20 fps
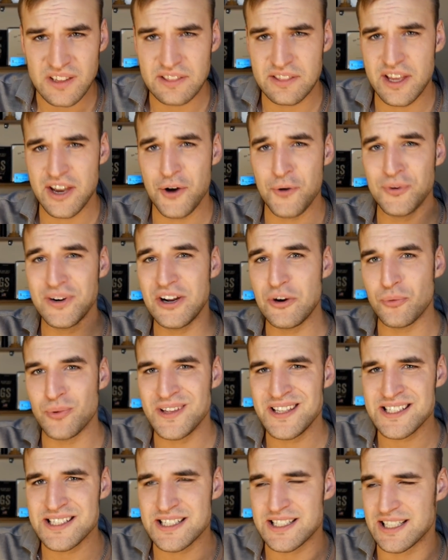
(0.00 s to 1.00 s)
they only
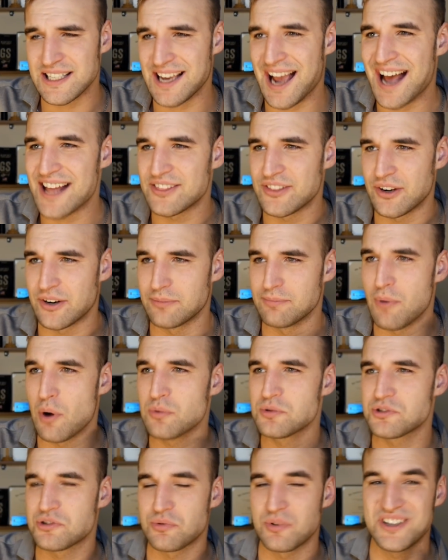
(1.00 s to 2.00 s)
recently had their
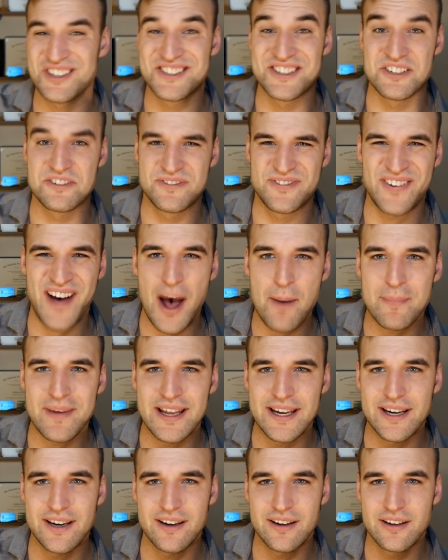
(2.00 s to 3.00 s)
most recent
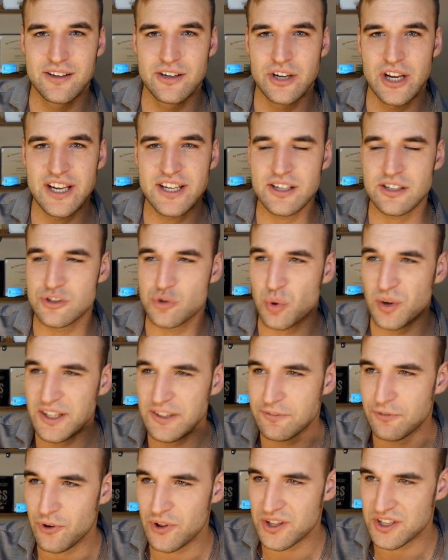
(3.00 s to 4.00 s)
famine. In the
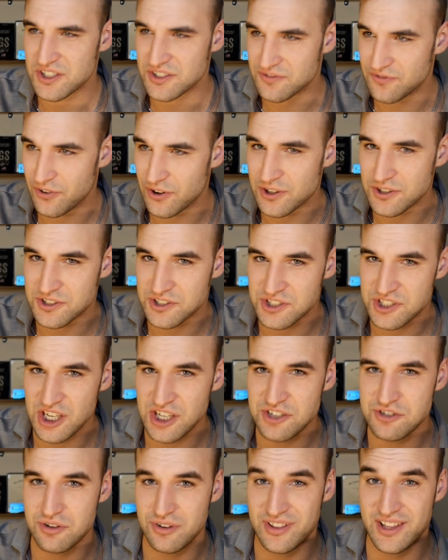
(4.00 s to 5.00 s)
21st
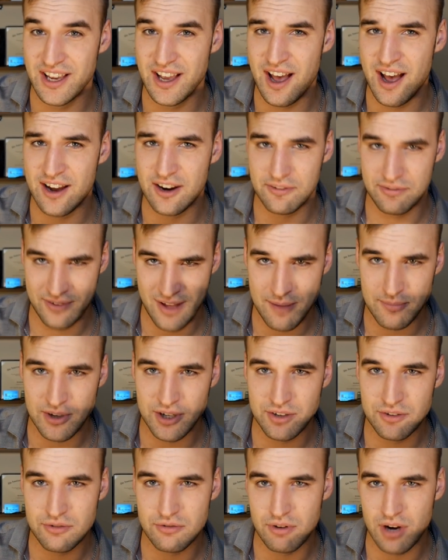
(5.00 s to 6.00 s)
century, they had a
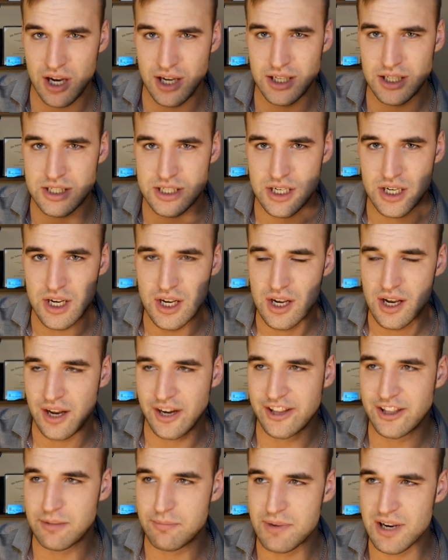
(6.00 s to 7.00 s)
famine, right?
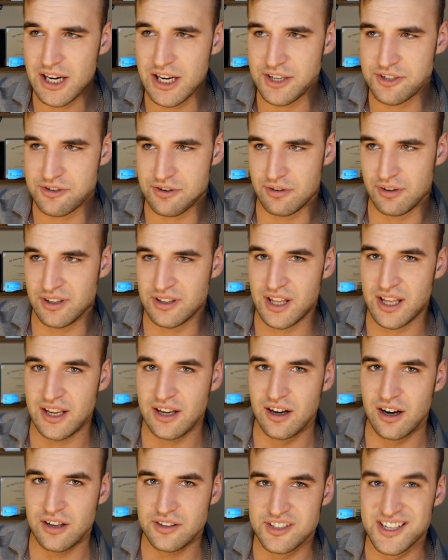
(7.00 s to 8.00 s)
And in the military, they
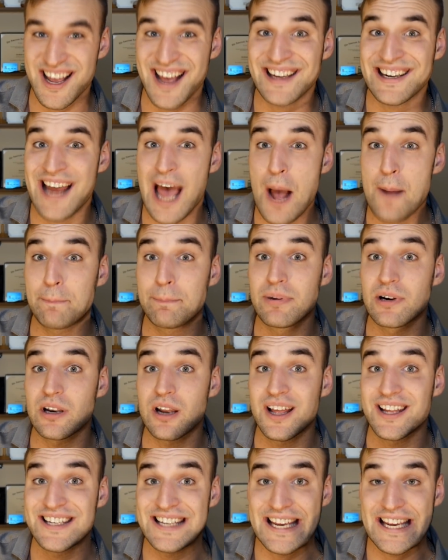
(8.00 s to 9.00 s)
got an
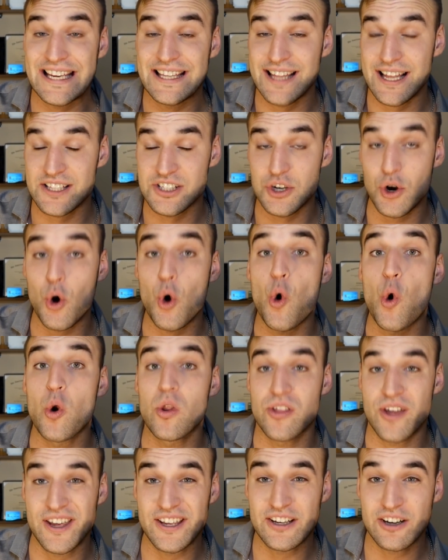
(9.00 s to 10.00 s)
apple a day. That's all
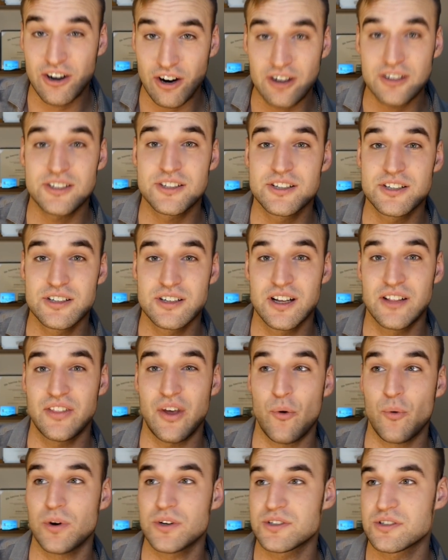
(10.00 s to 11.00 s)
they got. And
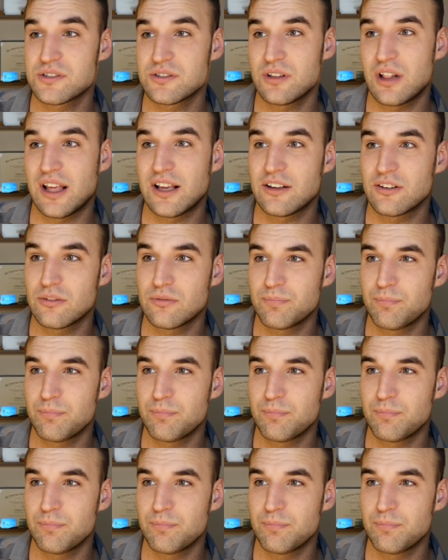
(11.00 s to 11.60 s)
that was like